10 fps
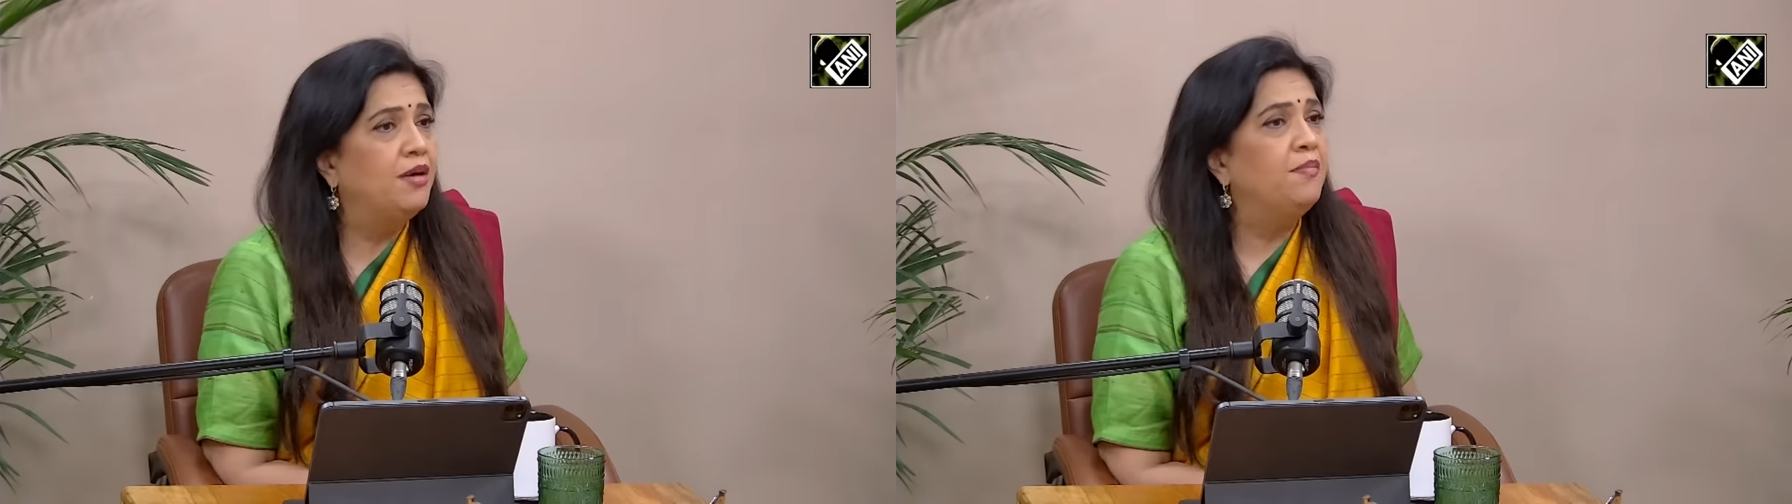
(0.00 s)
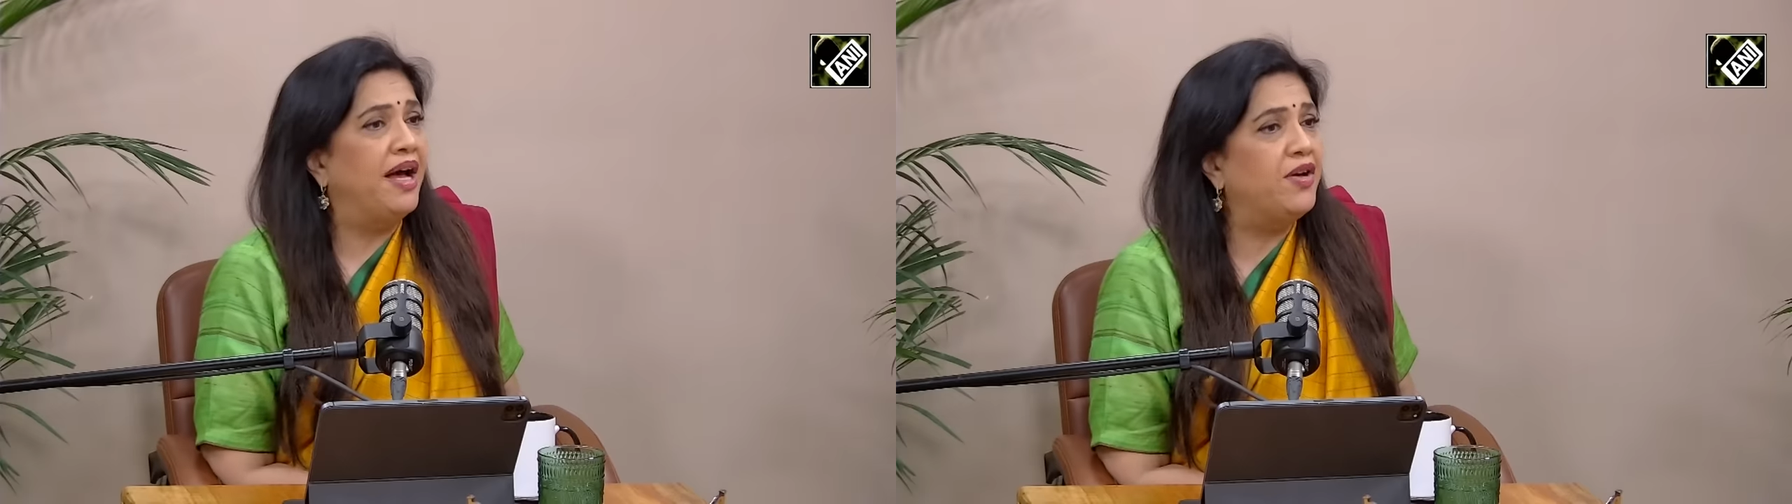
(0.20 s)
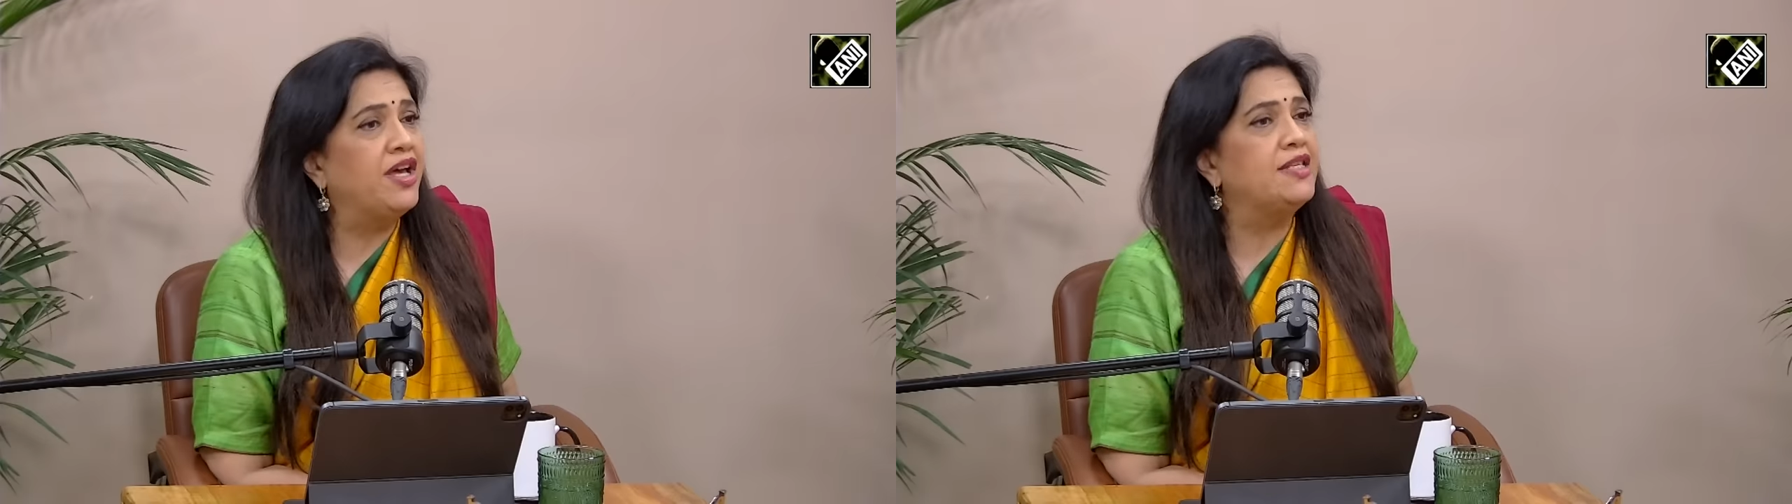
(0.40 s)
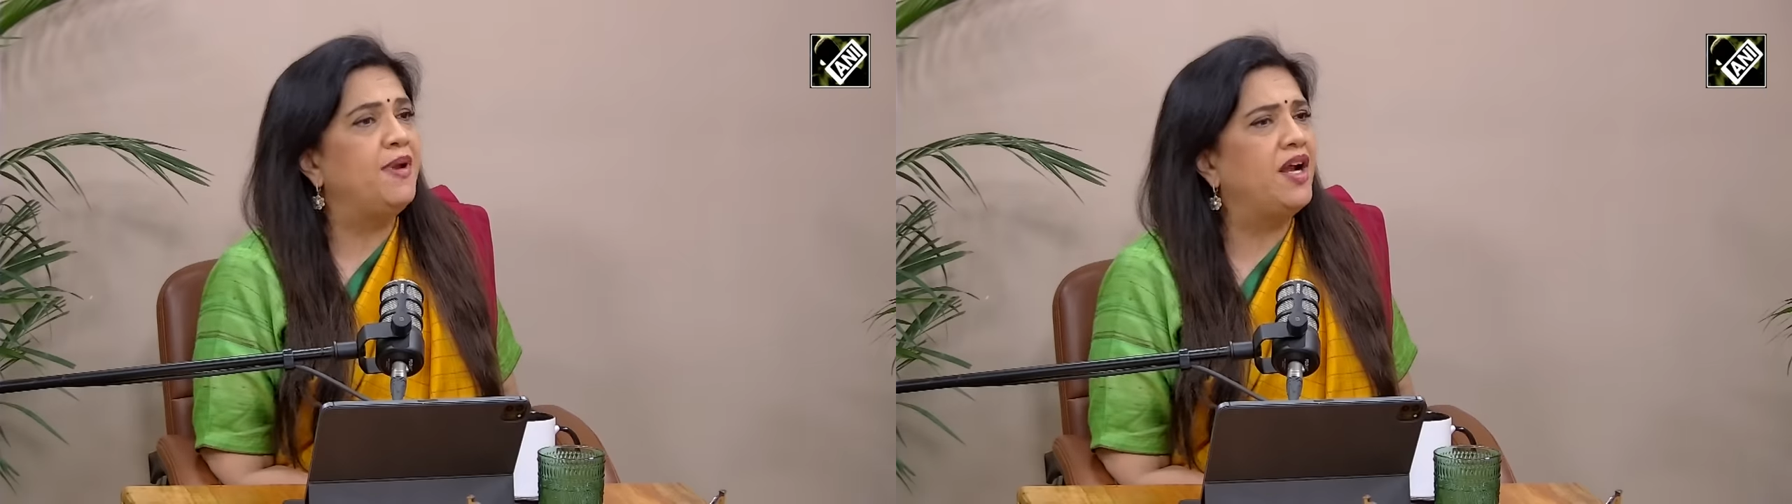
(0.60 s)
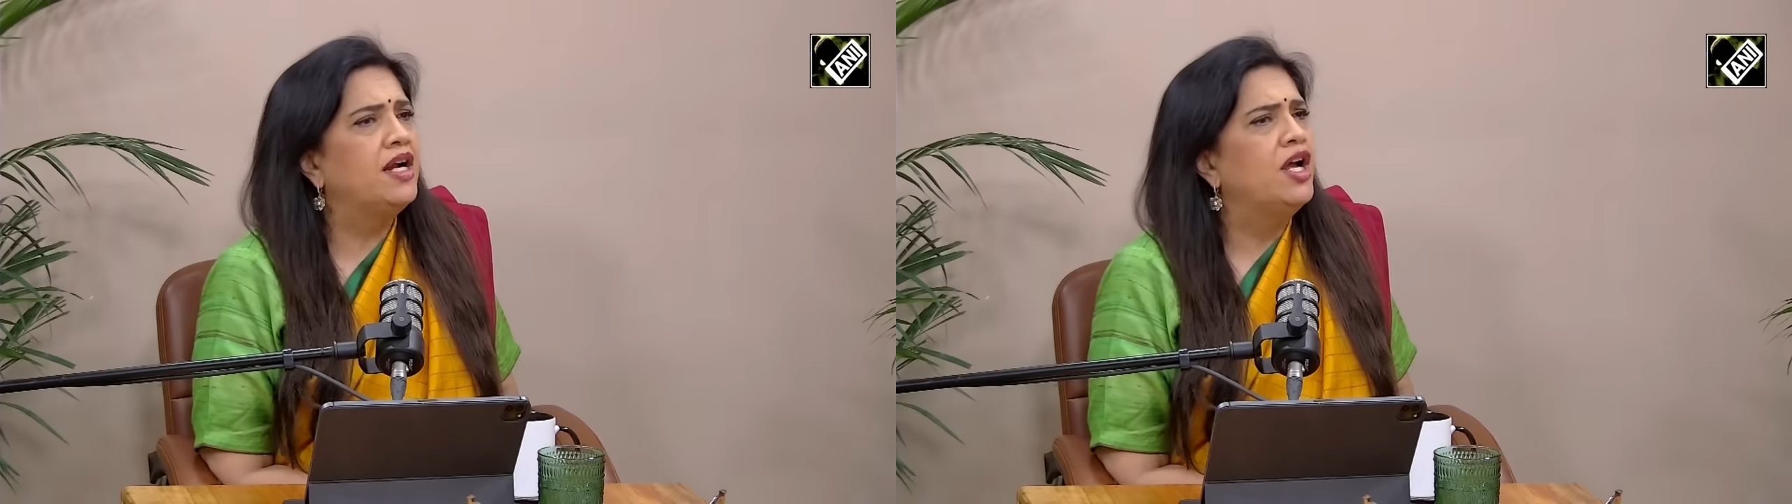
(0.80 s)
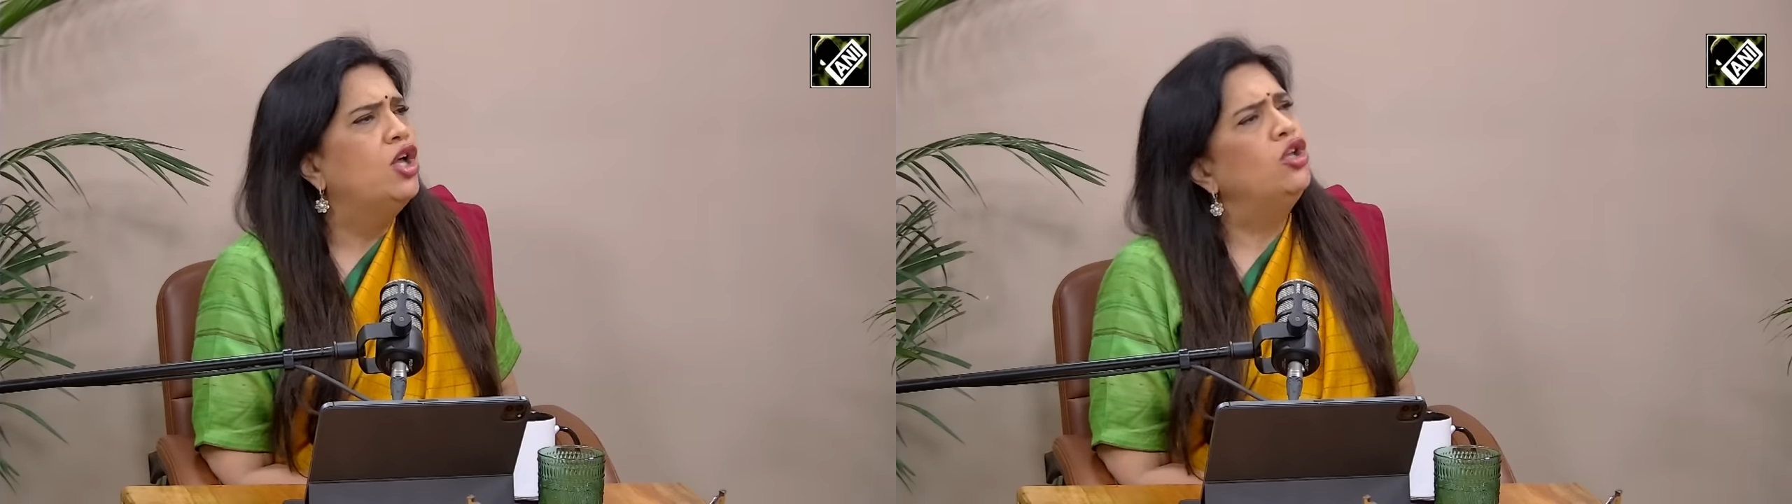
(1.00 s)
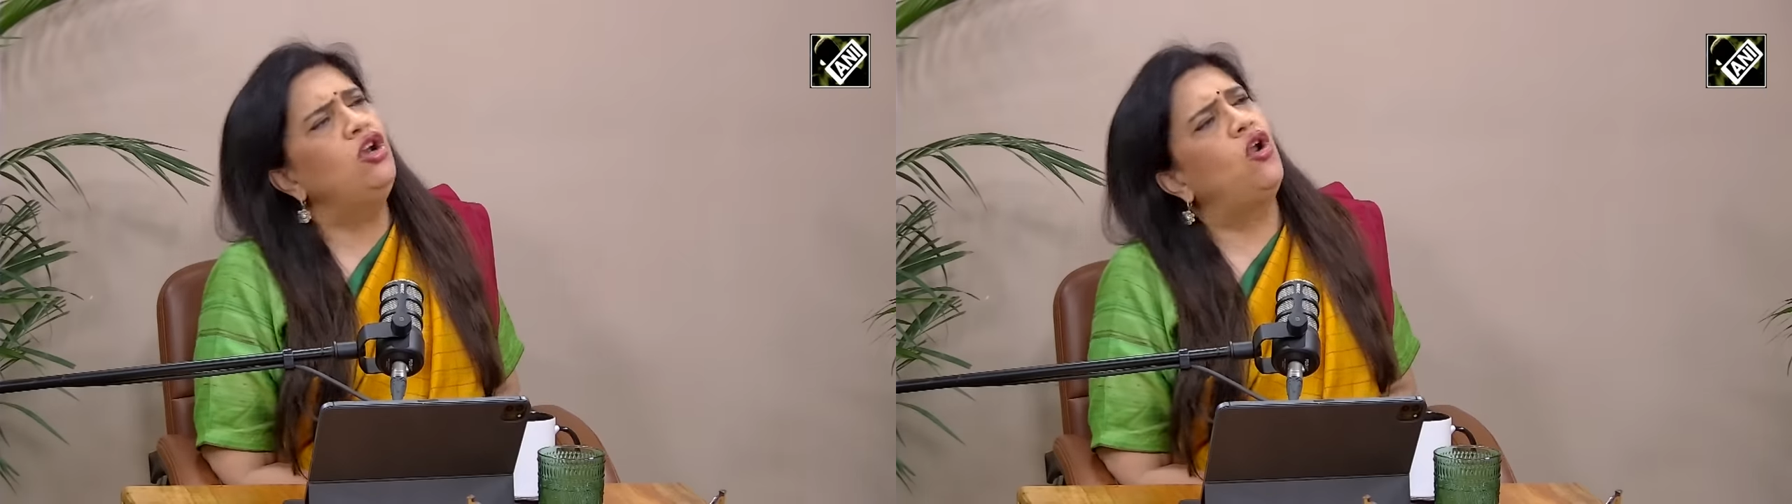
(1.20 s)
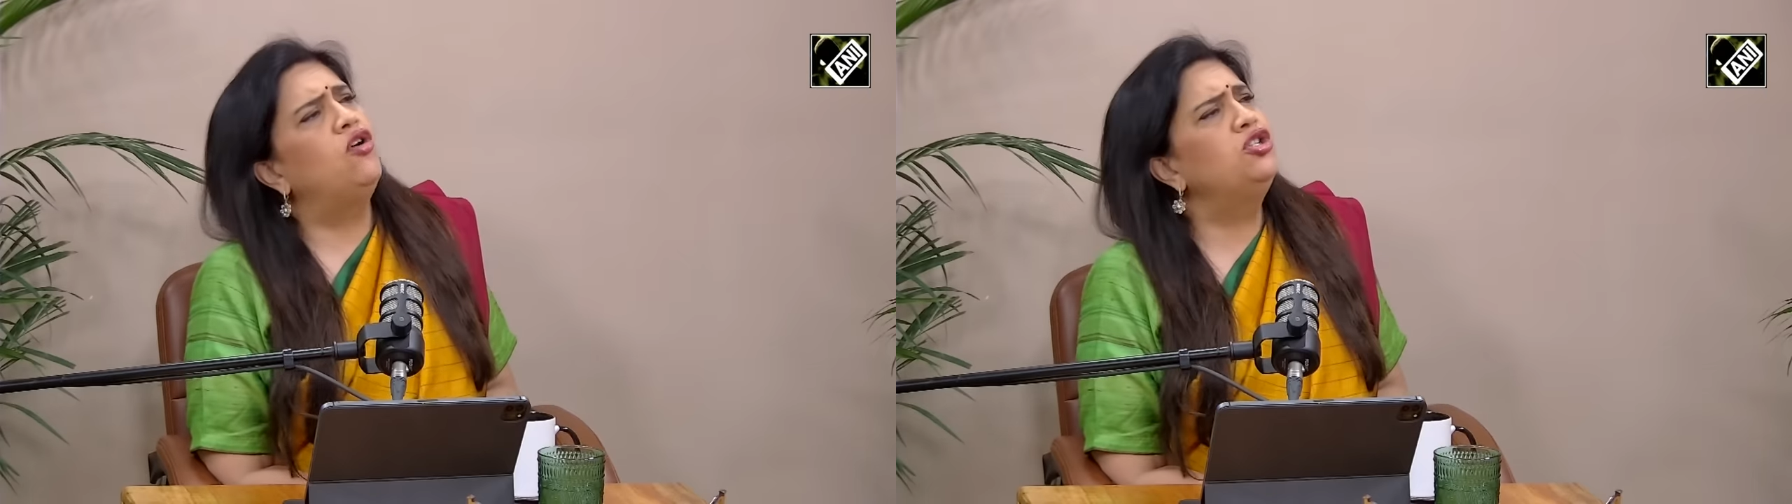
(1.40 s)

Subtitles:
biogas plant to long